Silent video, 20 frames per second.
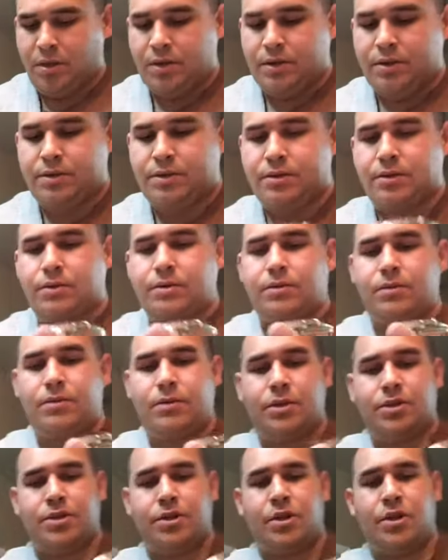So
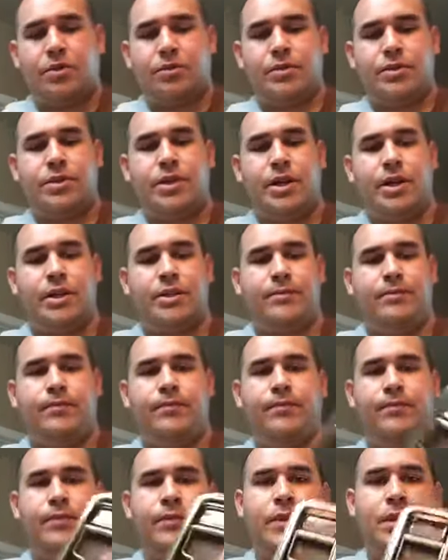once your hone's done,
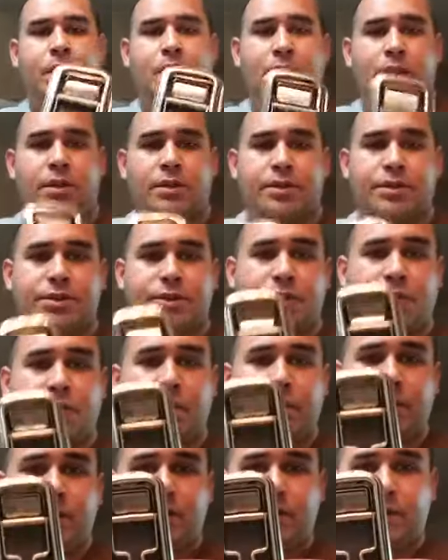to
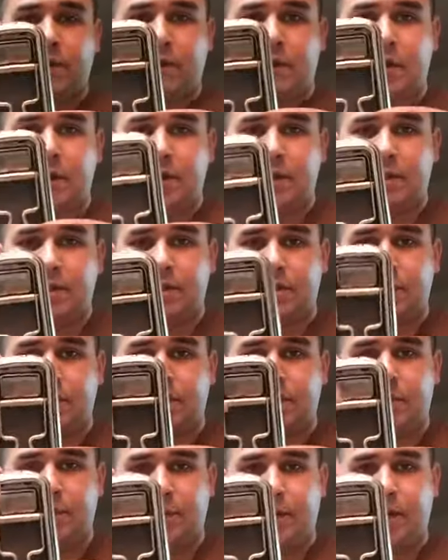store it, you leave it like this. You
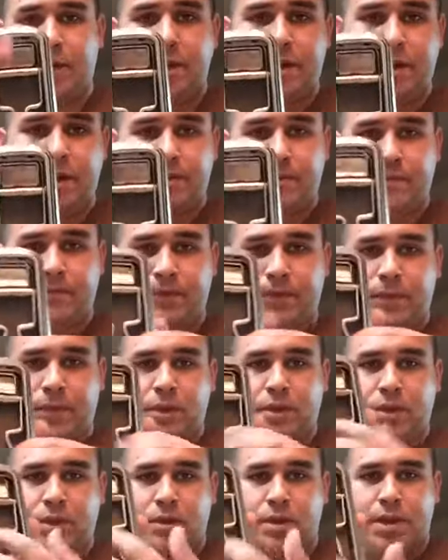leave the blade up,
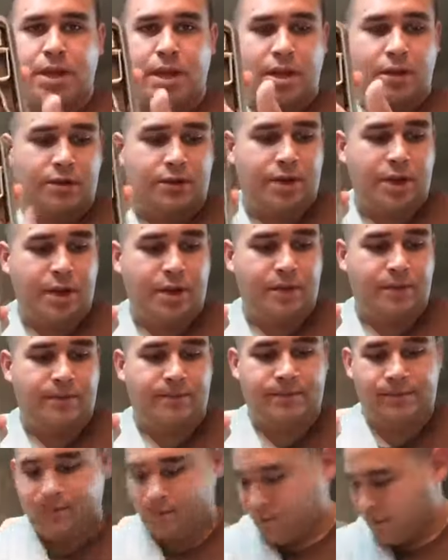the handle down.
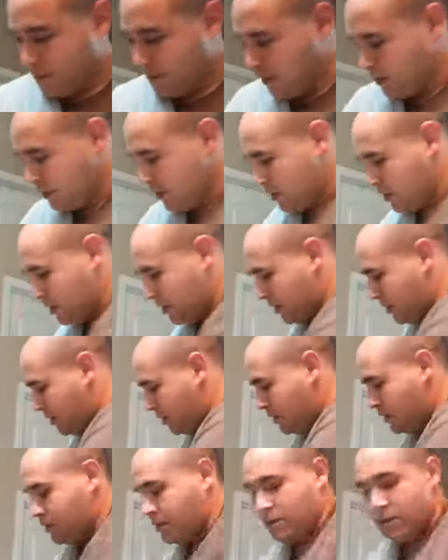
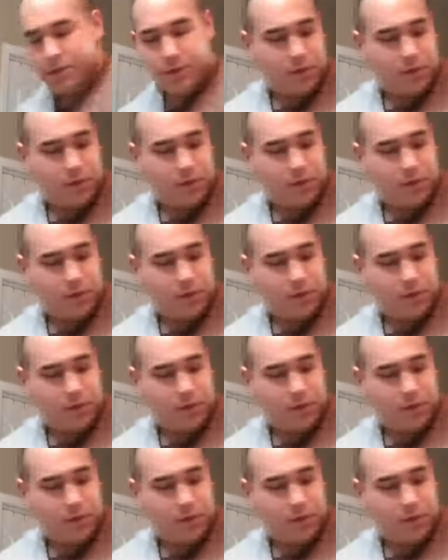It's